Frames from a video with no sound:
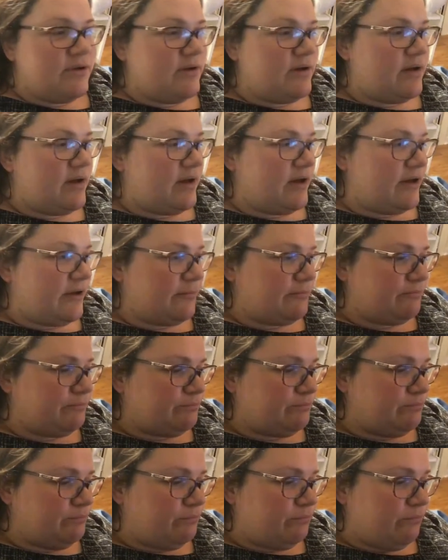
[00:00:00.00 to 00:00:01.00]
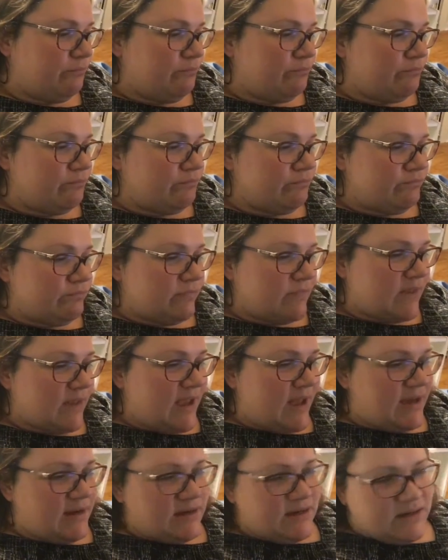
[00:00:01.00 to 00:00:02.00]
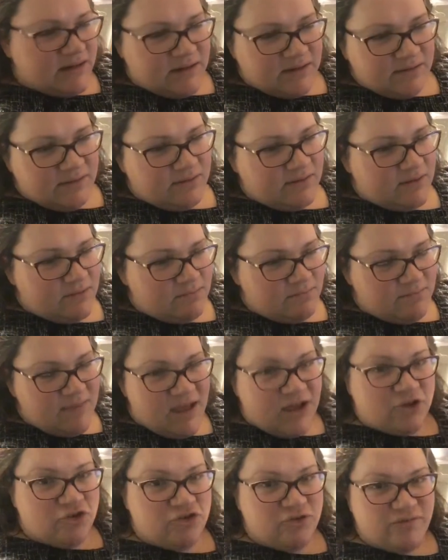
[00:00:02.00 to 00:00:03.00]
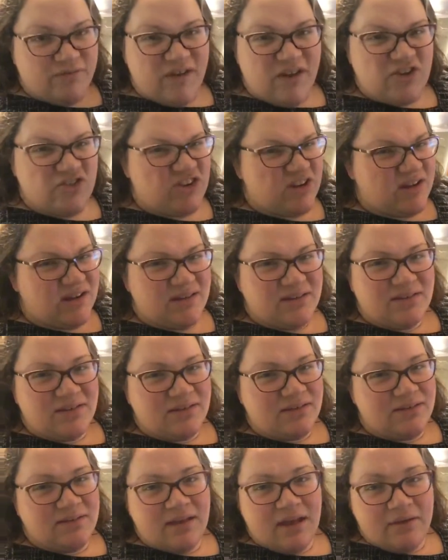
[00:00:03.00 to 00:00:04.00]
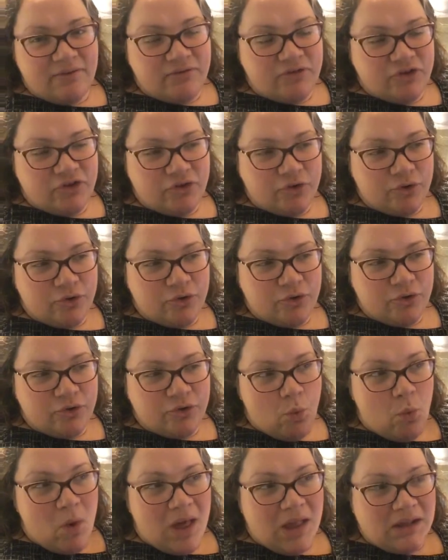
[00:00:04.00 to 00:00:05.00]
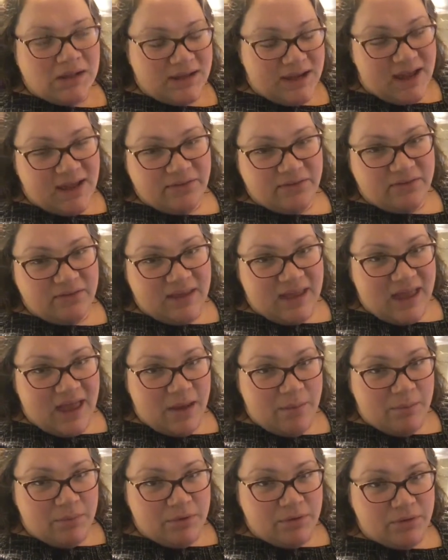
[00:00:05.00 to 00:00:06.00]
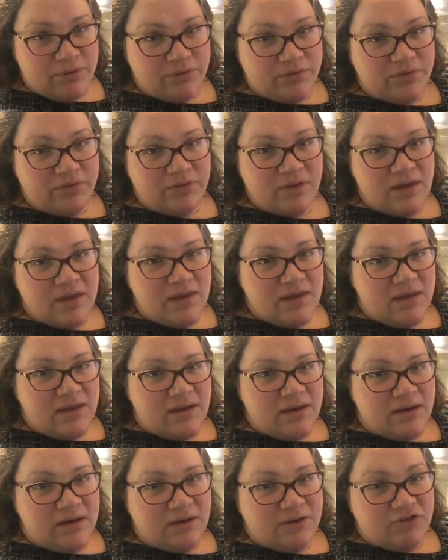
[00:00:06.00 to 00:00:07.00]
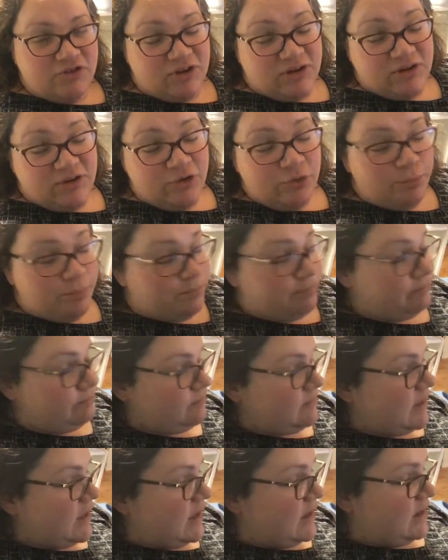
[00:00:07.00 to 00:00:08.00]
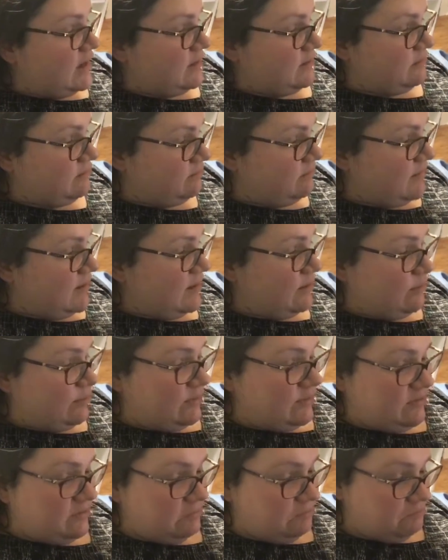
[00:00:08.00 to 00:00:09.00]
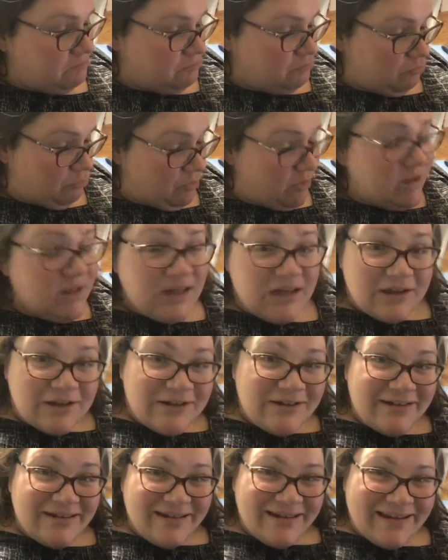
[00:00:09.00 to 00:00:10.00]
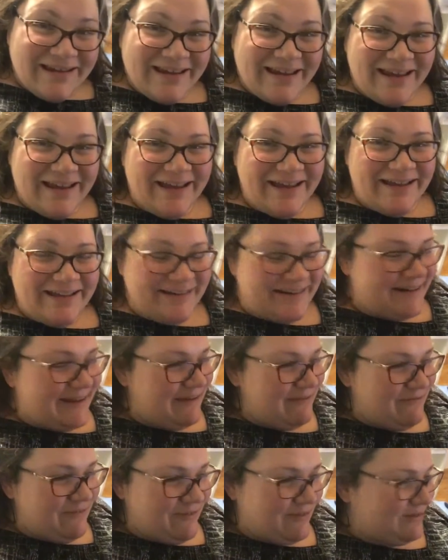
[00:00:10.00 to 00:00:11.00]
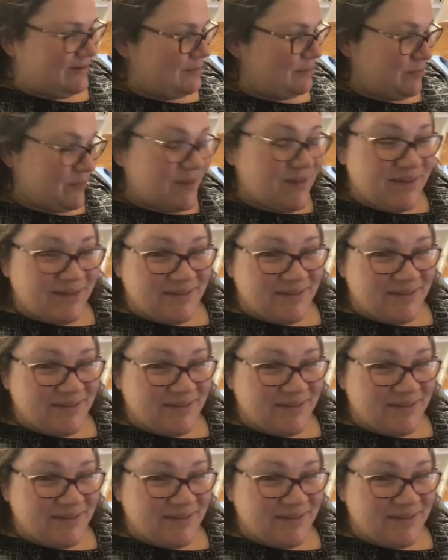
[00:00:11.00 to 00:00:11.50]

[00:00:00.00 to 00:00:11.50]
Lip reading: Added in some extra veggies and stuff to a Well-Yes Campbell's chicken soup. And it was really good and I feel completely